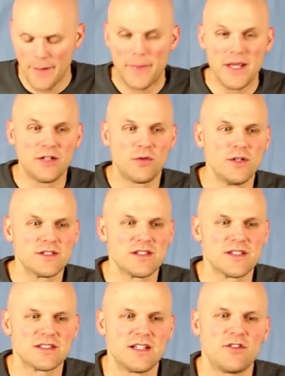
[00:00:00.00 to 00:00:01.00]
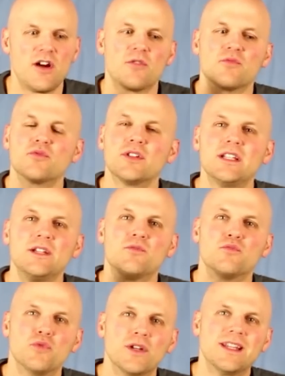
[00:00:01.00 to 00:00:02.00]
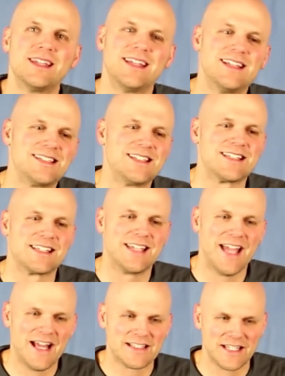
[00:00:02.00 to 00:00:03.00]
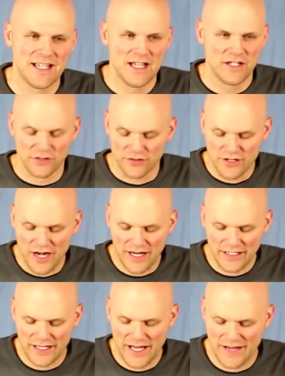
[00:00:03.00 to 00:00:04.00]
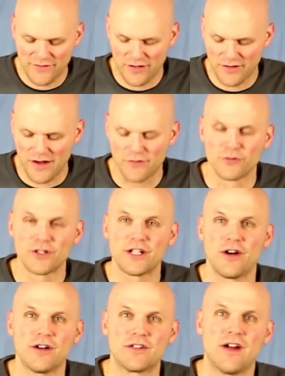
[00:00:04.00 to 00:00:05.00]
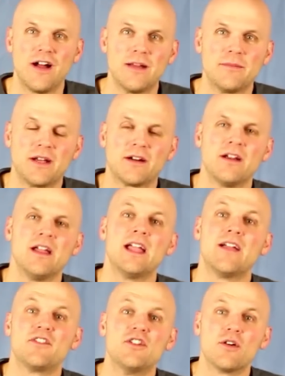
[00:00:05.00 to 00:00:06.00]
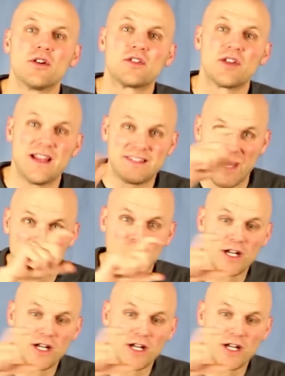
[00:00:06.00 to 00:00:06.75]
pink coins in this level are really, really easy to get. You're not going to have a really hard time there. If you notice, as that